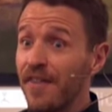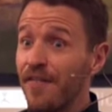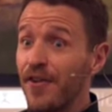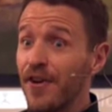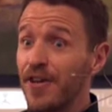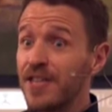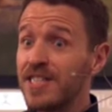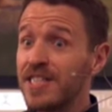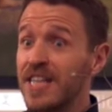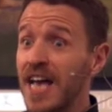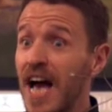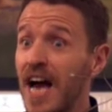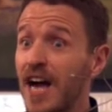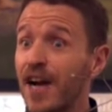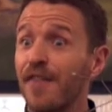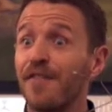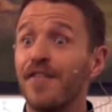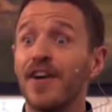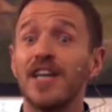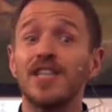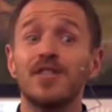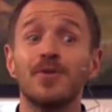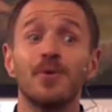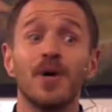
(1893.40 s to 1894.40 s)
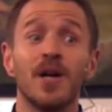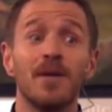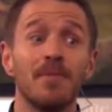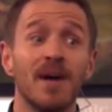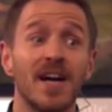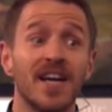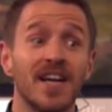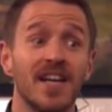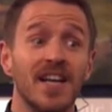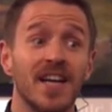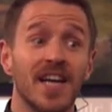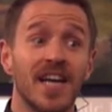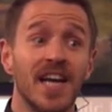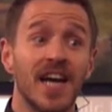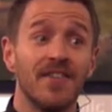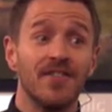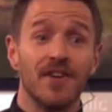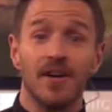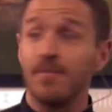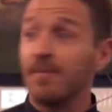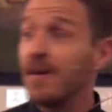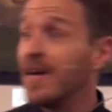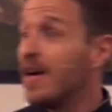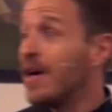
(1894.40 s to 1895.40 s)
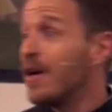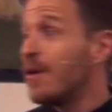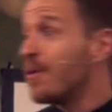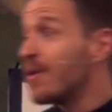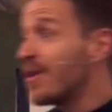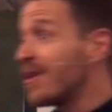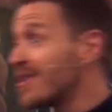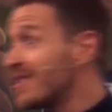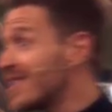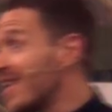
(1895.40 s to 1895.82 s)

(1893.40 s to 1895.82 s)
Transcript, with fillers: for a sacrifice. What am I going to give him? Well, there's